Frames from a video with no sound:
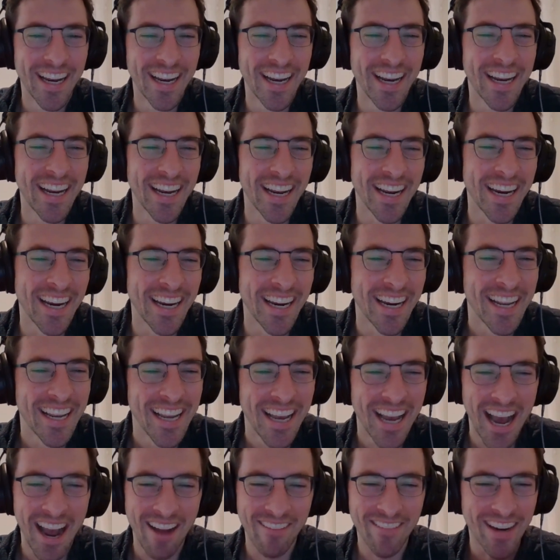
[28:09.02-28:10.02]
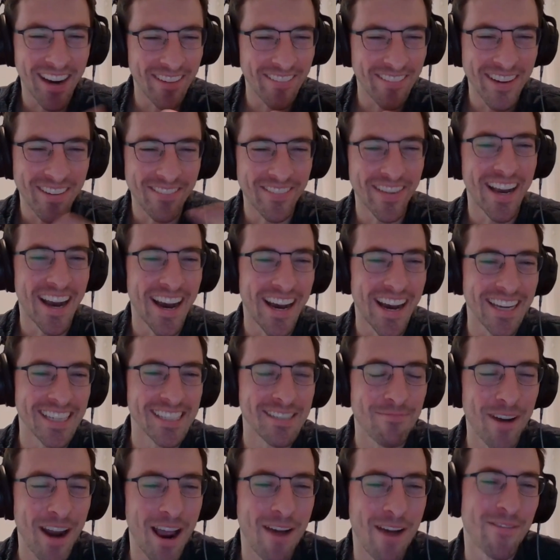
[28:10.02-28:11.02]
I mean, I'm going to be
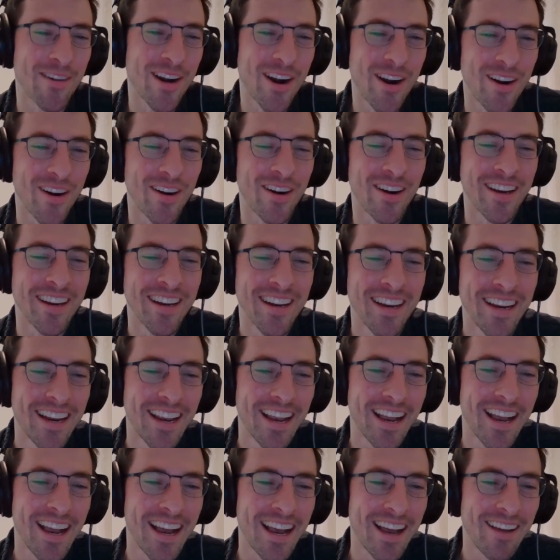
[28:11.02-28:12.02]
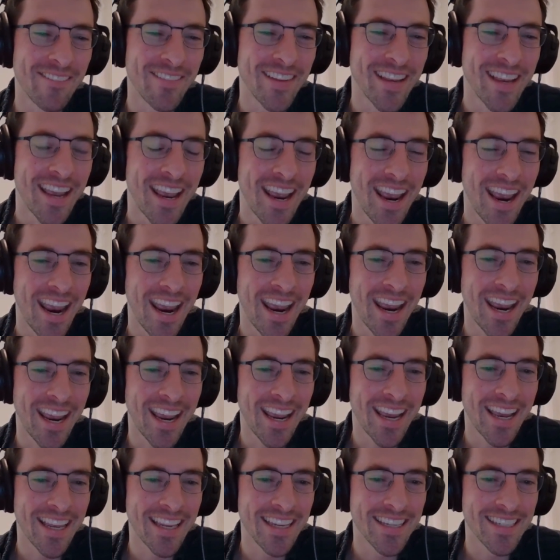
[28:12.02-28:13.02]
honest, but I'm a nerd. Um,
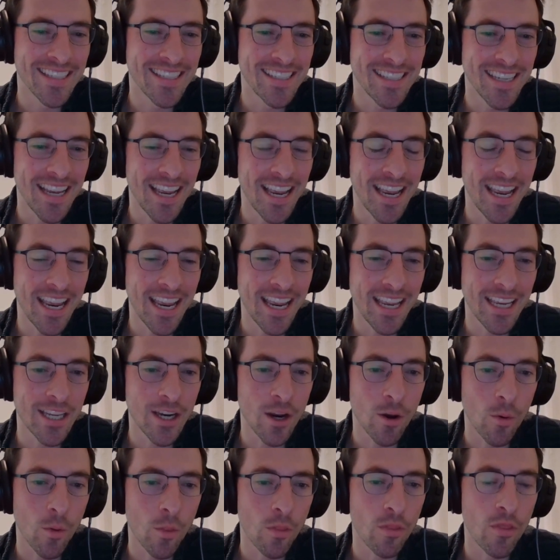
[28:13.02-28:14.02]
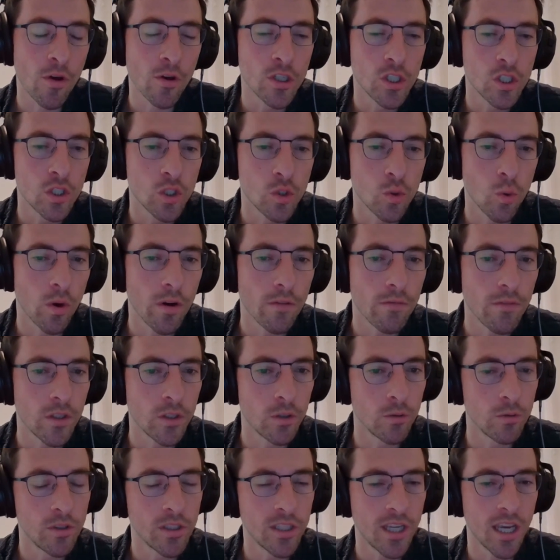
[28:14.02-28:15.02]
and it, you know, the sort of
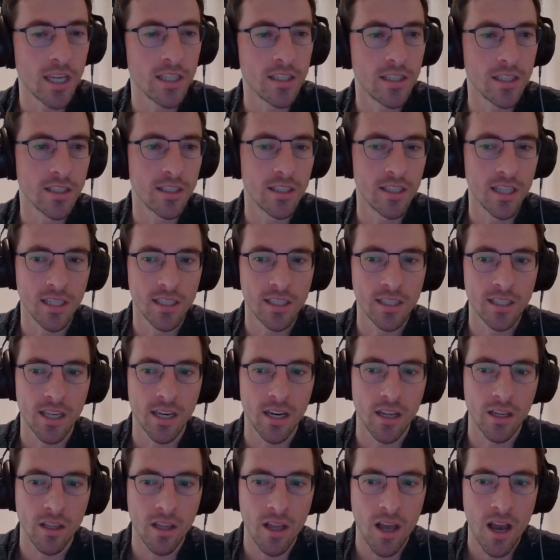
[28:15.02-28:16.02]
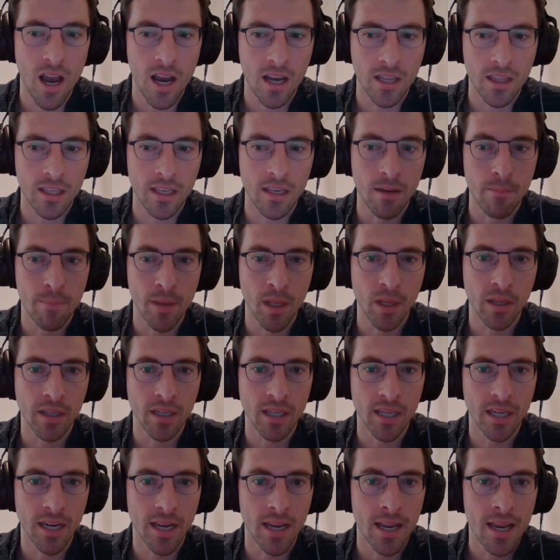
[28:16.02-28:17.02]
use cases this can unlock the
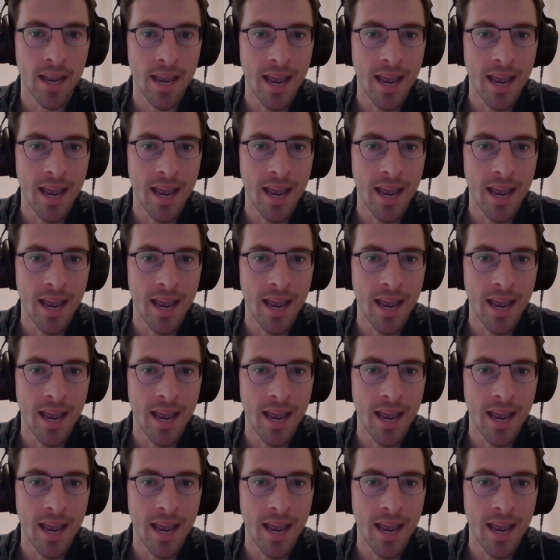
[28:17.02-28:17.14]
ability to